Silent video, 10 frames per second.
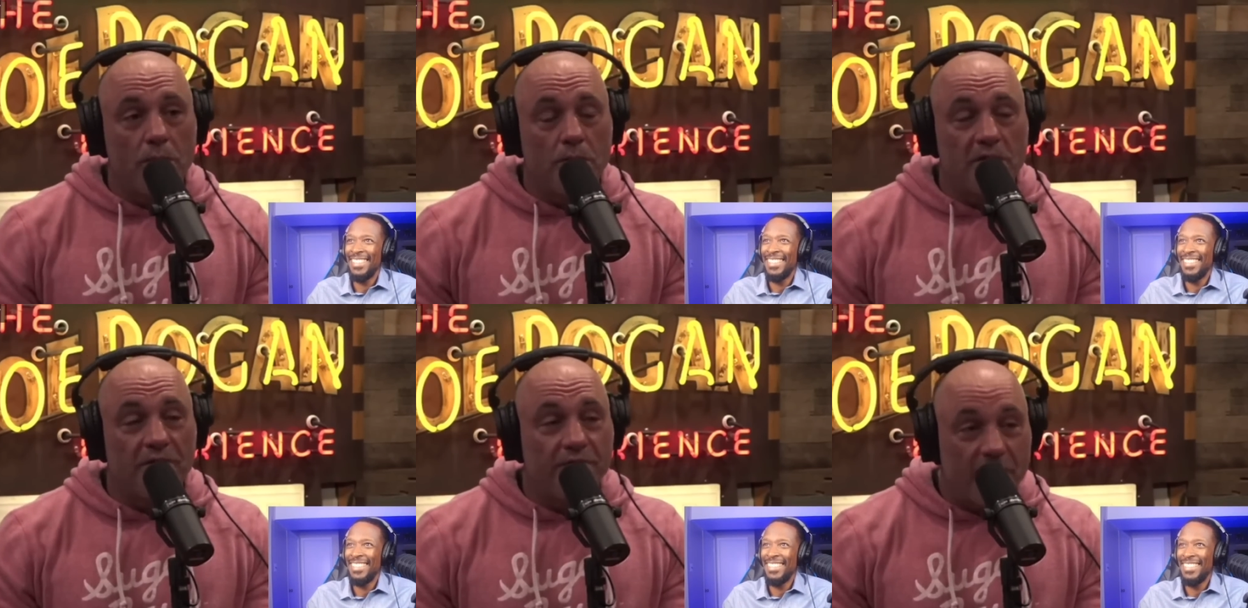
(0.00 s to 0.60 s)

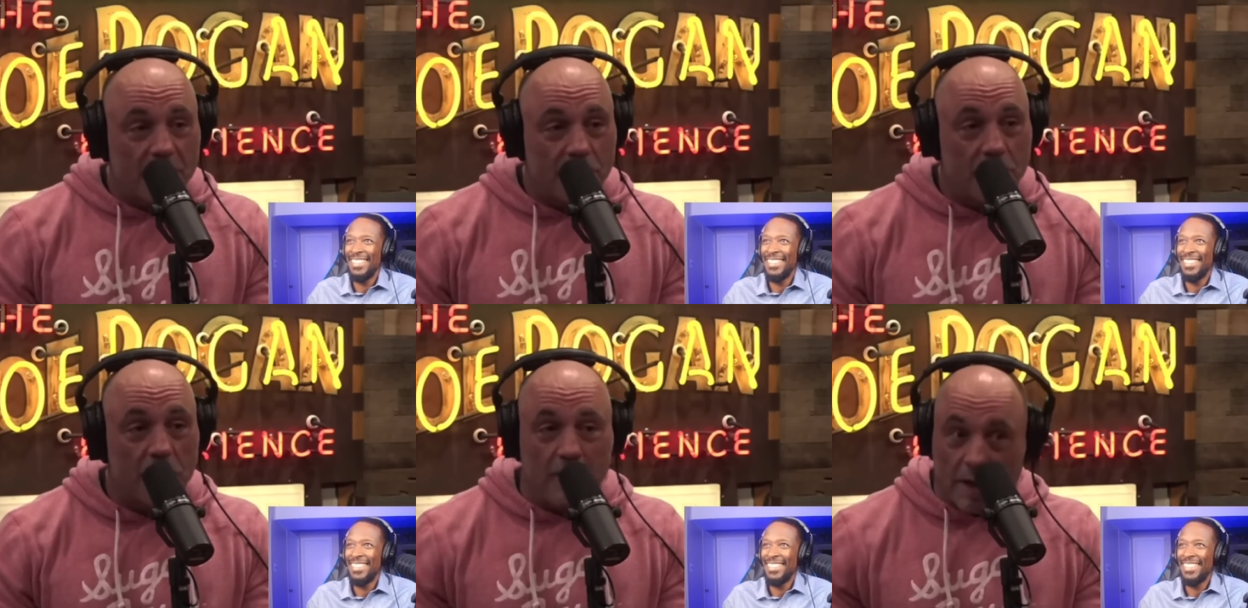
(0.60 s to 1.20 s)
Speaker 1: who's a
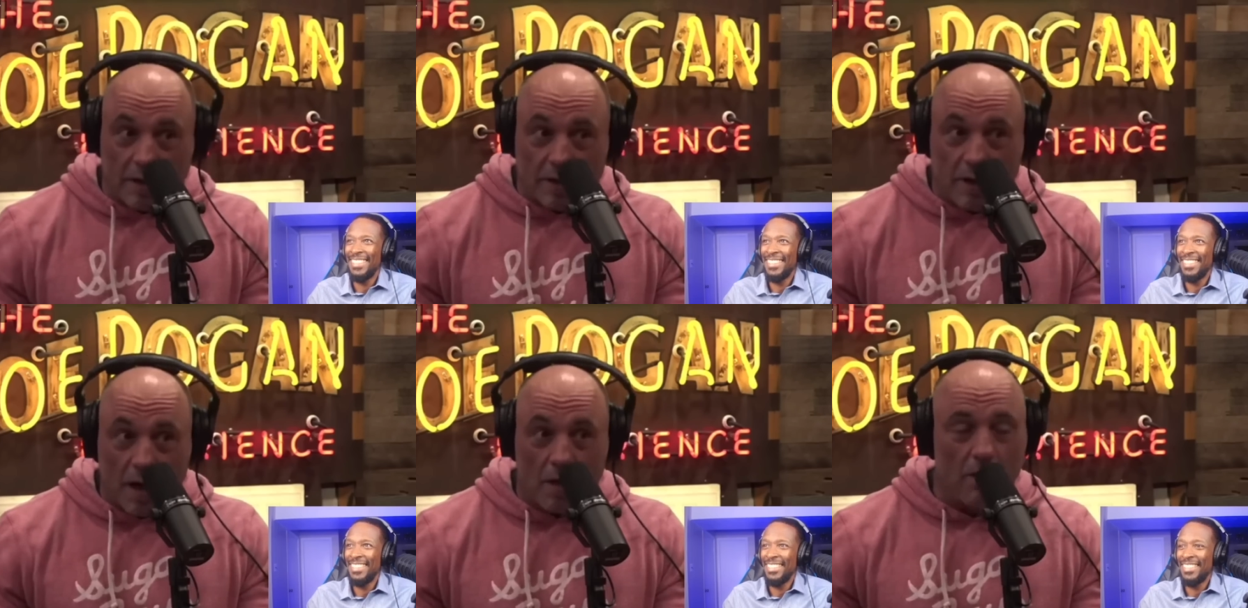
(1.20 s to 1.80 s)
veteran? There you
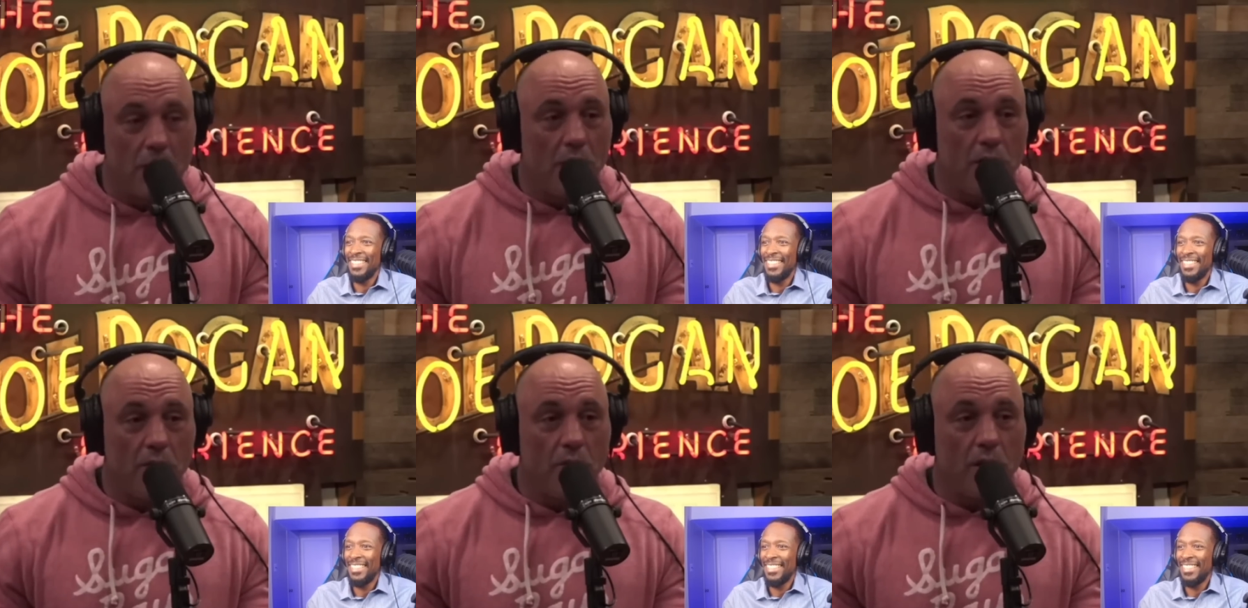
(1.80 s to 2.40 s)
go. There you
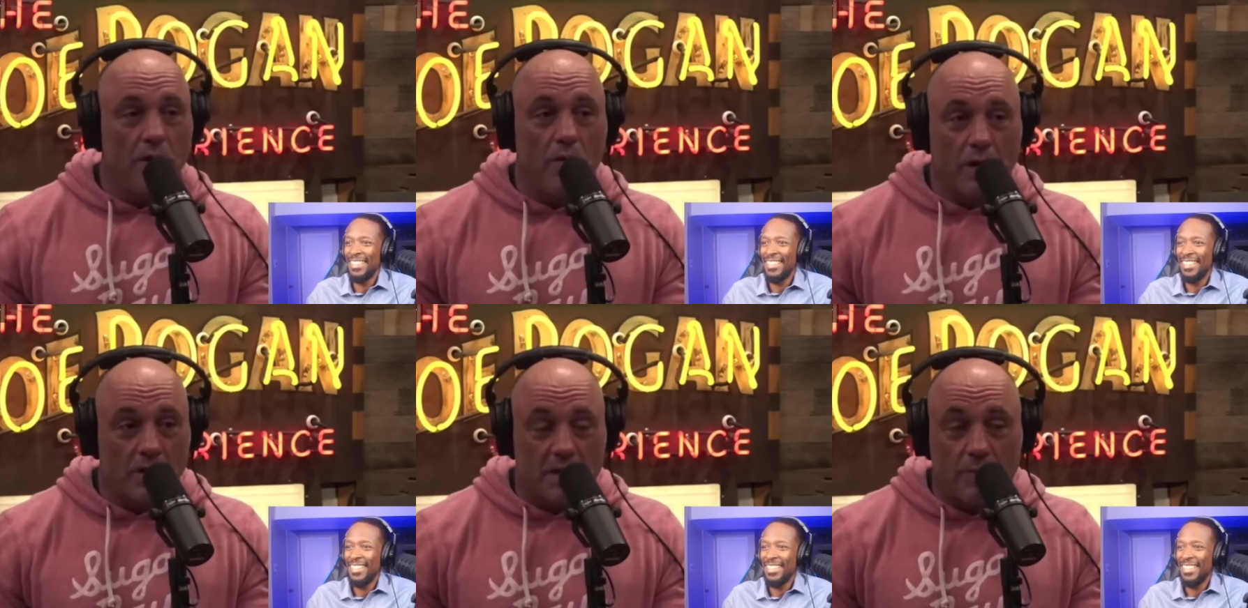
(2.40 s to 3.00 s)
go. You want, you want
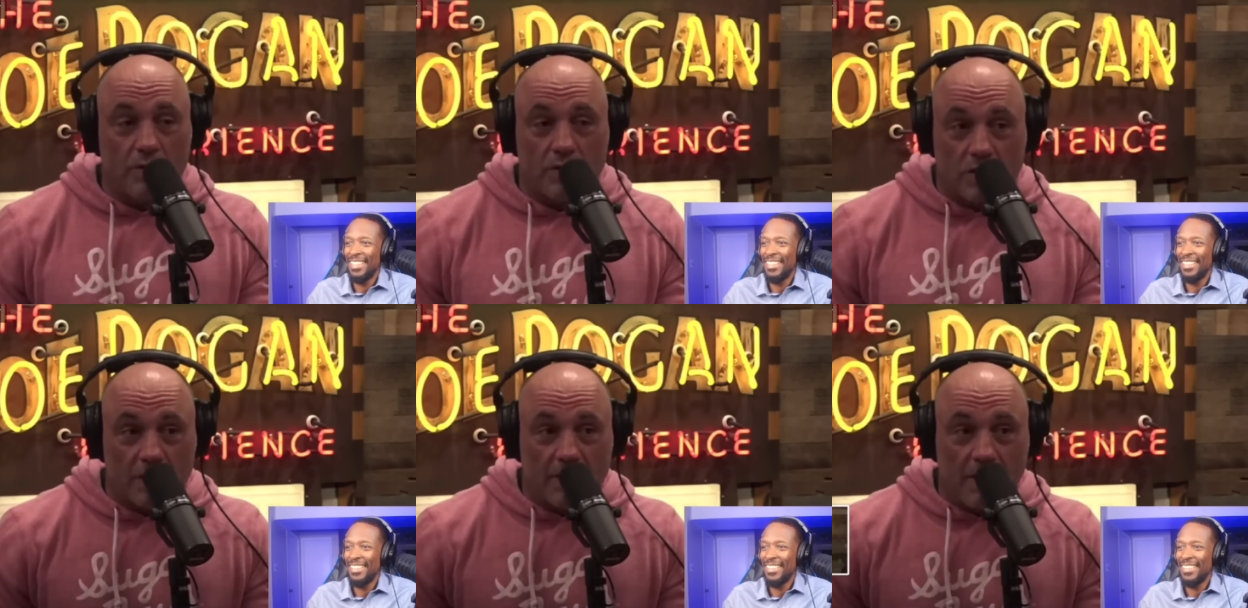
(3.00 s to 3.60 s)
yeah. someone who
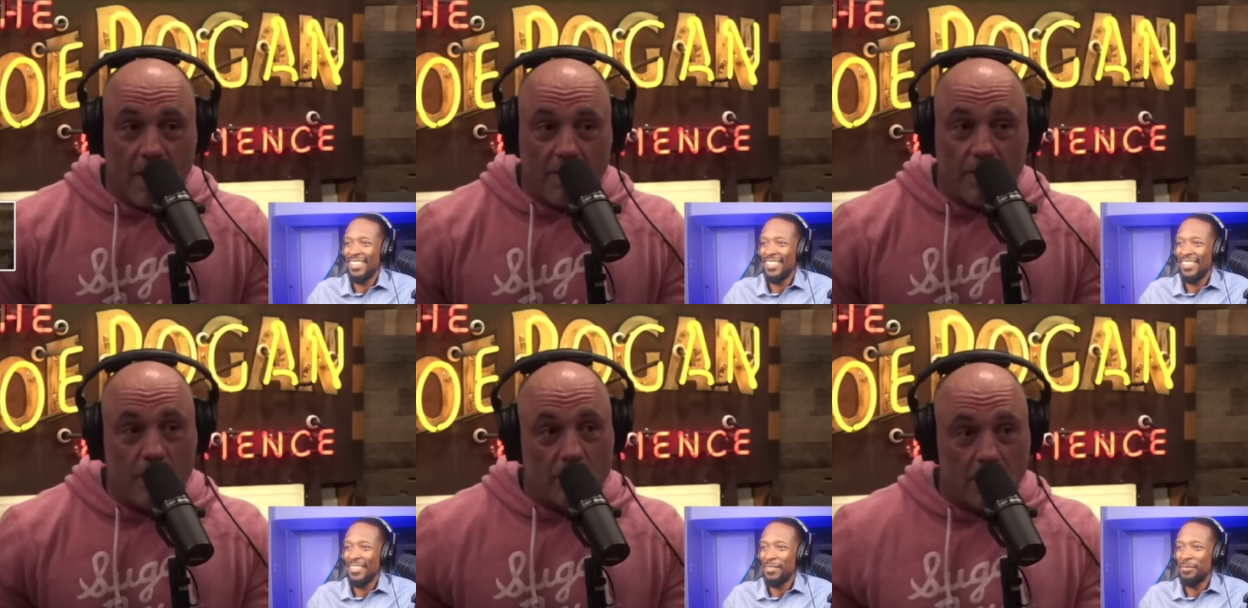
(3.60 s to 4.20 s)
served in
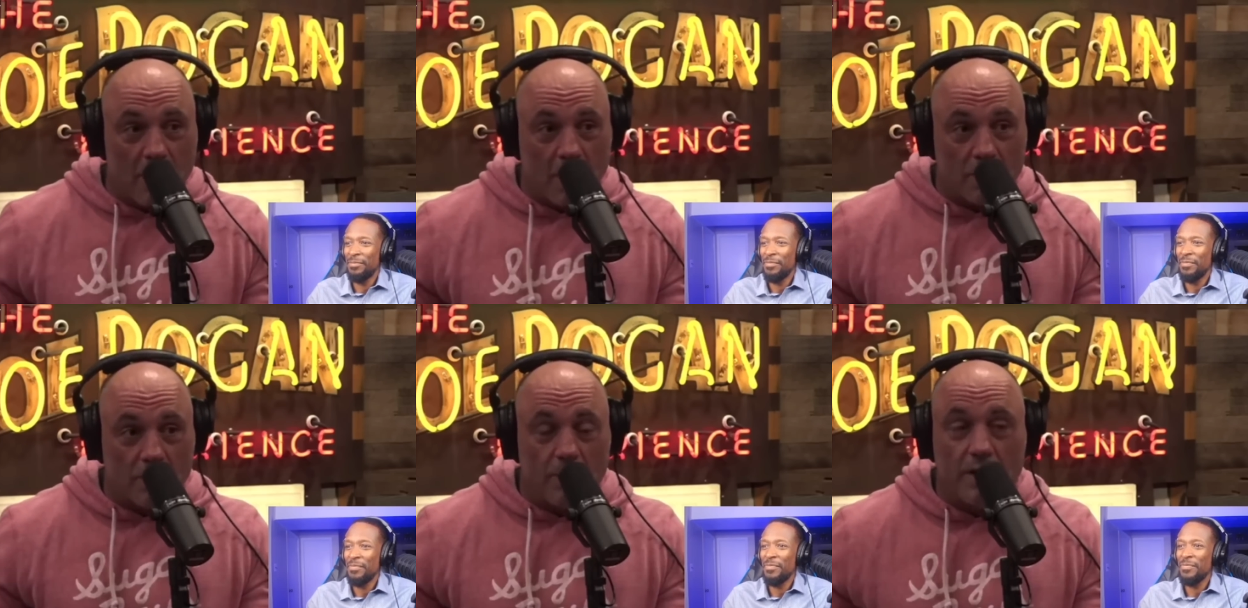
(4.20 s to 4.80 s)
government, was a
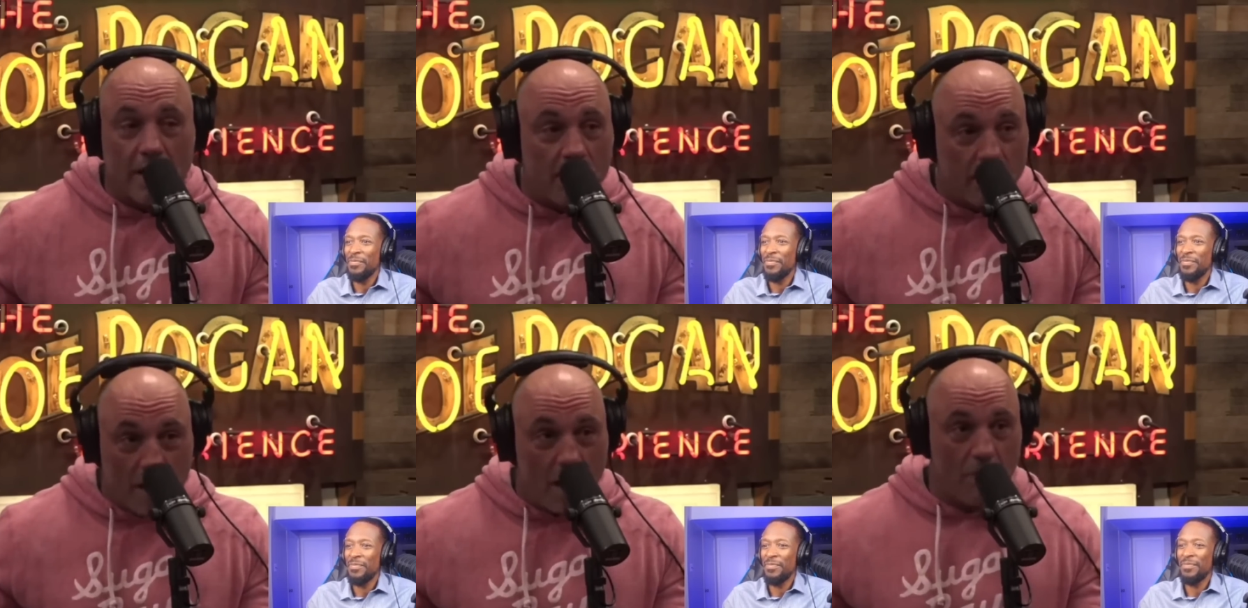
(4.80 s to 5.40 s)
congresswoman? There you
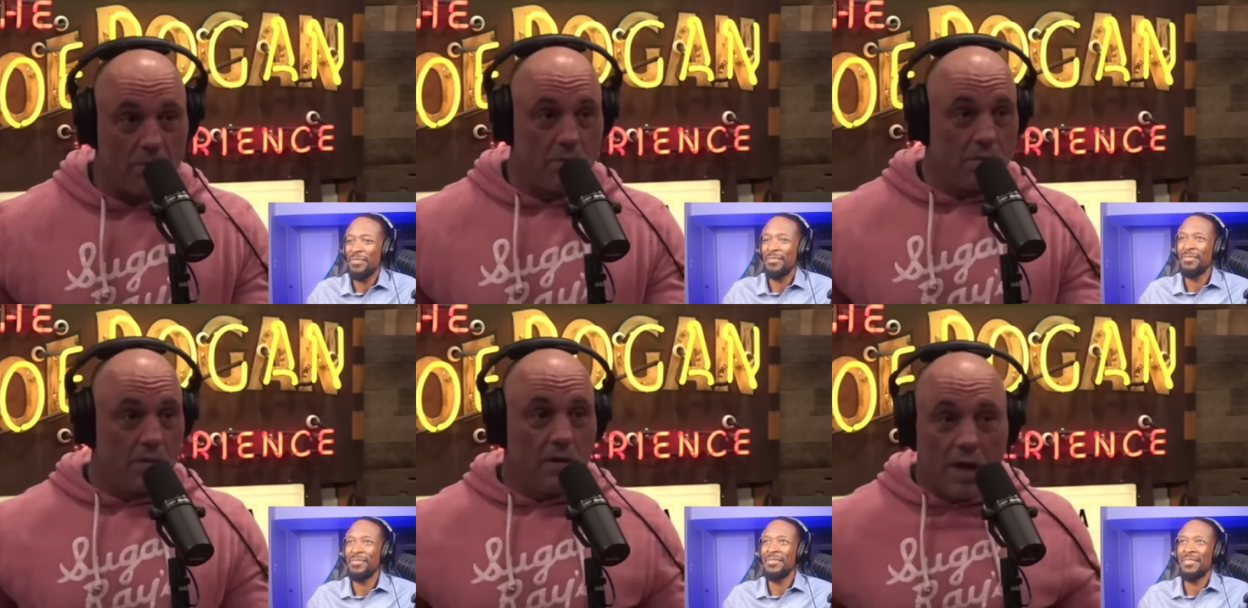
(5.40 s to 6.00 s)
go.
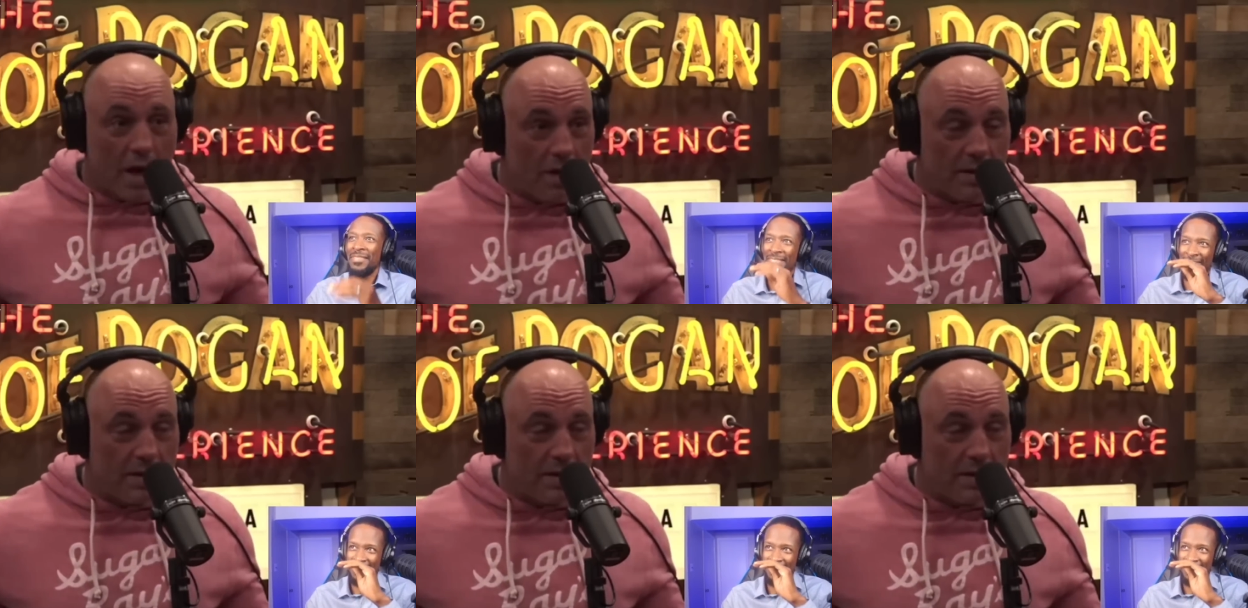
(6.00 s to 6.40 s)
Yeah. I mean, meanwhile, you've